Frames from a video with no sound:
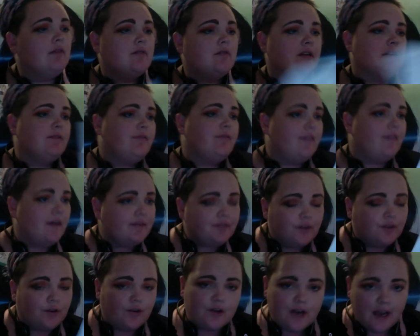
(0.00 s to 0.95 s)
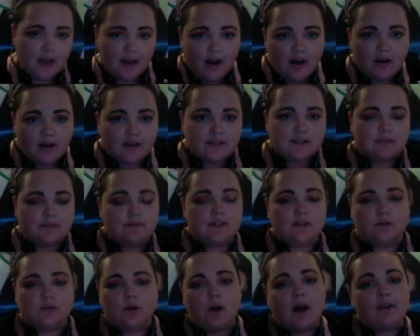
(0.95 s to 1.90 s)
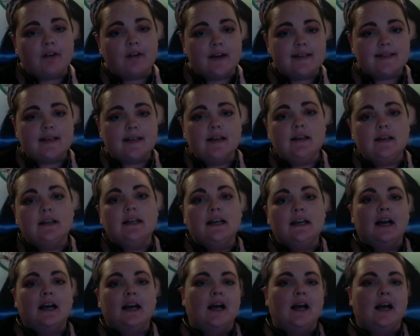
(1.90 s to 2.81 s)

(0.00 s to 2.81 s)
I've done a fair few now because I'm still quite recent.